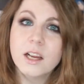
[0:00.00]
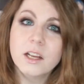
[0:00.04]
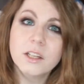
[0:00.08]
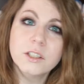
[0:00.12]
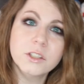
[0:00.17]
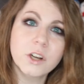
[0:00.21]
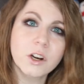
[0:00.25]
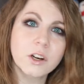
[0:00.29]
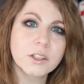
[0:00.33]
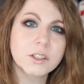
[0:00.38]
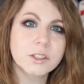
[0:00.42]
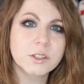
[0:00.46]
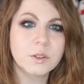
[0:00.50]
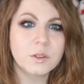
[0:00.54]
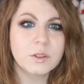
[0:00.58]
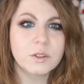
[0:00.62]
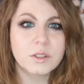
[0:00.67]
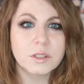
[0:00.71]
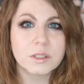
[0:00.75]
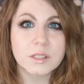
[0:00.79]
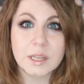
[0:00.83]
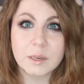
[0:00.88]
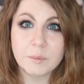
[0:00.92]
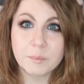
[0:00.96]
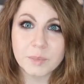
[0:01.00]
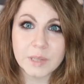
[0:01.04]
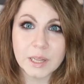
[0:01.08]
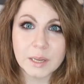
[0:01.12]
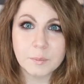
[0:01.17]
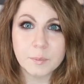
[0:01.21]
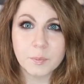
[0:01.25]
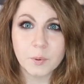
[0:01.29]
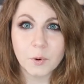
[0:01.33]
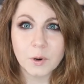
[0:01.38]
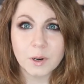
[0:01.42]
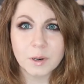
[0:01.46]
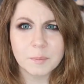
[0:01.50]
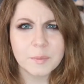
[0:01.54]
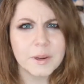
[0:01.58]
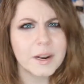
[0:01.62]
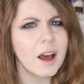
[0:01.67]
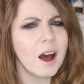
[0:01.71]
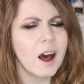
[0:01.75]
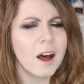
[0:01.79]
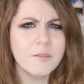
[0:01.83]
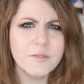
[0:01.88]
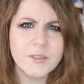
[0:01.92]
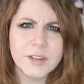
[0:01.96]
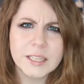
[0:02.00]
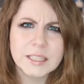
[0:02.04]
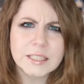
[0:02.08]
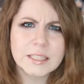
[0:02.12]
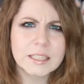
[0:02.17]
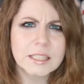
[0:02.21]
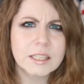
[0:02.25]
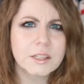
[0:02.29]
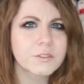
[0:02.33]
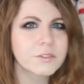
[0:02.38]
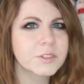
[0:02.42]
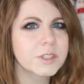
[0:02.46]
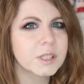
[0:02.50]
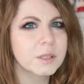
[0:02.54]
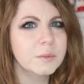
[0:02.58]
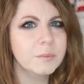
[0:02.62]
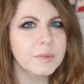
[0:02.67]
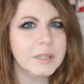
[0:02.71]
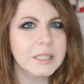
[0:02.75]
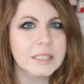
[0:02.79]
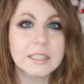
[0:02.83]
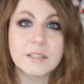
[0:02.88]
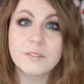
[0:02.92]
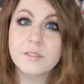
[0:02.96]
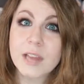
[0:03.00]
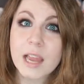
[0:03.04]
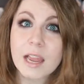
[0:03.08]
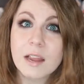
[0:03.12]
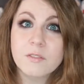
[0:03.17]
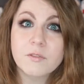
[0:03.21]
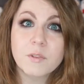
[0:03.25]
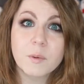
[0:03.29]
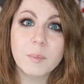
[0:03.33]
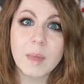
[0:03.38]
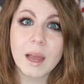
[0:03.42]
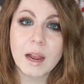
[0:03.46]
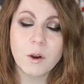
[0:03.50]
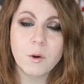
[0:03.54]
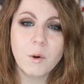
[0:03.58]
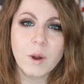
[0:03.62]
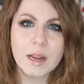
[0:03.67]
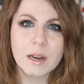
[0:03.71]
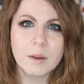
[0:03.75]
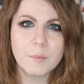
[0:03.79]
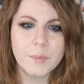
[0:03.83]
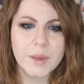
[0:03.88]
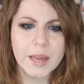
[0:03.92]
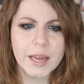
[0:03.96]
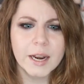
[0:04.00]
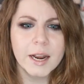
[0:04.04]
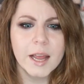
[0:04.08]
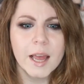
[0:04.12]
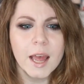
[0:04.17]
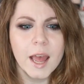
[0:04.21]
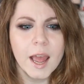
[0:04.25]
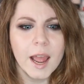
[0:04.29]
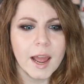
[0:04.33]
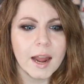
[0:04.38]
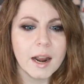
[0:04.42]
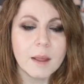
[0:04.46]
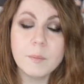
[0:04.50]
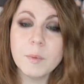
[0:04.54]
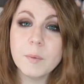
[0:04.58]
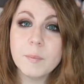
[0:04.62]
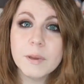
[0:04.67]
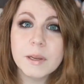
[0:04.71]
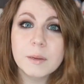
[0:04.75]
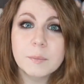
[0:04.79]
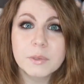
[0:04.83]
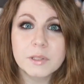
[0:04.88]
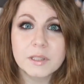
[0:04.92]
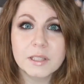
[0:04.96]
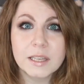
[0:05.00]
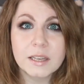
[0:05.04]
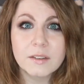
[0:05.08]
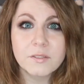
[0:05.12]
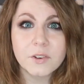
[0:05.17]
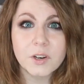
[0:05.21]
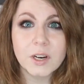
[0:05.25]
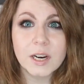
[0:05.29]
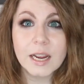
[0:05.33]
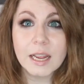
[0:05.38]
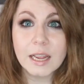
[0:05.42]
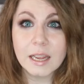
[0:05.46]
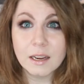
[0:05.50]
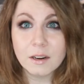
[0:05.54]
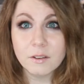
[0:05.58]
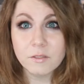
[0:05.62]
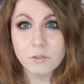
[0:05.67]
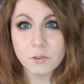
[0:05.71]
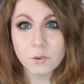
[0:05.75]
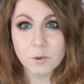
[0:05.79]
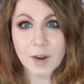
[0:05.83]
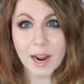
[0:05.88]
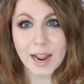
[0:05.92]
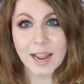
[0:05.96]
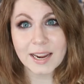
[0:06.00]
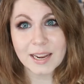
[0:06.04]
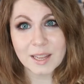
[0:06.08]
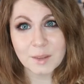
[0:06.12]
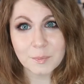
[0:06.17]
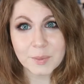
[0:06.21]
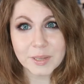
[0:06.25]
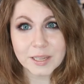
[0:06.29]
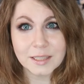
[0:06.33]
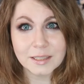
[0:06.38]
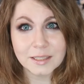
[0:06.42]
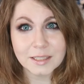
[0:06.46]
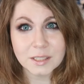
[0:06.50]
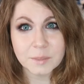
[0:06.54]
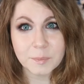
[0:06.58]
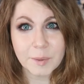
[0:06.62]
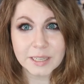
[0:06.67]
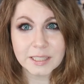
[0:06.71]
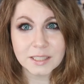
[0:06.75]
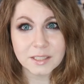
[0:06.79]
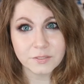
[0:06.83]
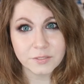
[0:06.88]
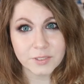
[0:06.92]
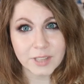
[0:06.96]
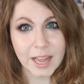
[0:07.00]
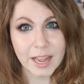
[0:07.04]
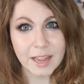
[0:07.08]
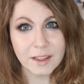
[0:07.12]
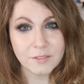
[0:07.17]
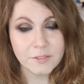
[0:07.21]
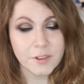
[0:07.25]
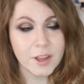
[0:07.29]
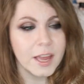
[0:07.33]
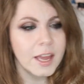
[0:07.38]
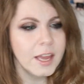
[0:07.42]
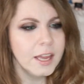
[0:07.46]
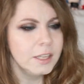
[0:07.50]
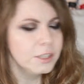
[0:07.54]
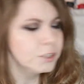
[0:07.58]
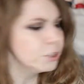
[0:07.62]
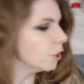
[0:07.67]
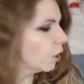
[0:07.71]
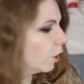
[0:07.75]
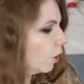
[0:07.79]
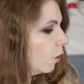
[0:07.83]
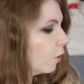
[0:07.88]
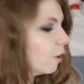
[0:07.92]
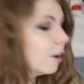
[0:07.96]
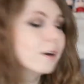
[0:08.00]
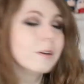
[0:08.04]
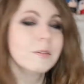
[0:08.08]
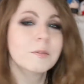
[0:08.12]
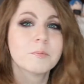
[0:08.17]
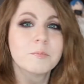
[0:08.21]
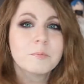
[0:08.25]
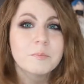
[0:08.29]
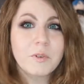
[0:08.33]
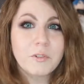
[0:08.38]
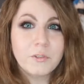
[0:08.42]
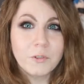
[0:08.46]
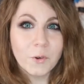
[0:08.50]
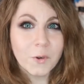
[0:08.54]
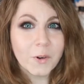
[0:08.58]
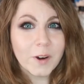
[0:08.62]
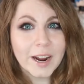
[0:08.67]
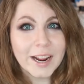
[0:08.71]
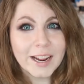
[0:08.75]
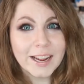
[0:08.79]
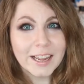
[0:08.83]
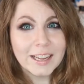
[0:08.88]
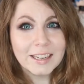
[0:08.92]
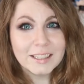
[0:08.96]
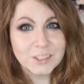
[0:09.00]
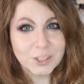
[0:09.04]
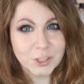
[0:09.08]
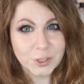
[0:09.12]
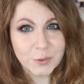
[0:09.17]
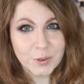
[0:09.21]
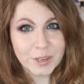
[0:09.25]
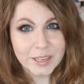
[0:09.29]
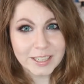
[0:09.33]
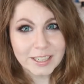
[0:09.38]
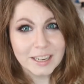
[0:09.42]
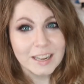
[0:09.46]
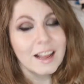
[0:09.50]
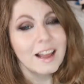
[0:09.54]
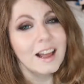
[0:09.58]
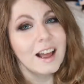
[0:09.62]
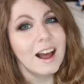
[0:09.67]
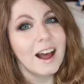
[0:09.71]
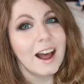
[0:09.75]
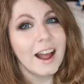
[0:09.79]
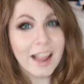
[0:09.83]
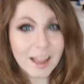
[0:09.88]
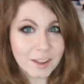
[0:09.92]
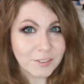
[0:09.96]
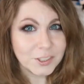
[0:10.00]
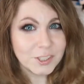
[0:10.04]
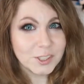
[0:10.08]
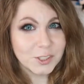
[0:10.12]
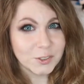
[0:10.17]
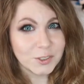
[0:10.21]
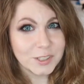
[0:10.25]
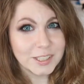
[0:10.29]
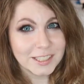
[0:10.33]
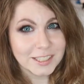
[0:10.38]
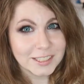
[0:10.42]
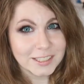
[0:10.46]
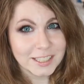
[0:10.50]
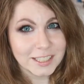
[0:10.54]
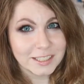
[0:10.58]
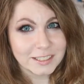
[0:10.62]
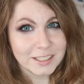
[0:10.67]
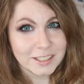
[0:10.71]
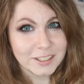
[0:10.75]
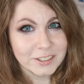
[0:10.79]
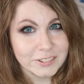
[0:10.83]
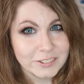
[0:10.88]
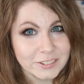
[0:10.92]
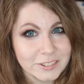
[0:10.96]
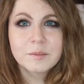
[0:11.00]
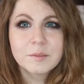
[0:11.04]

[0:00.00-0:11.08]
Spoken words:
Dark Souls and Bloodborne, but obviously you've seen me deviate from that quite a bit, and I'm a big believer in variety being the spice of life. So before I get to it, I have a story to tell you.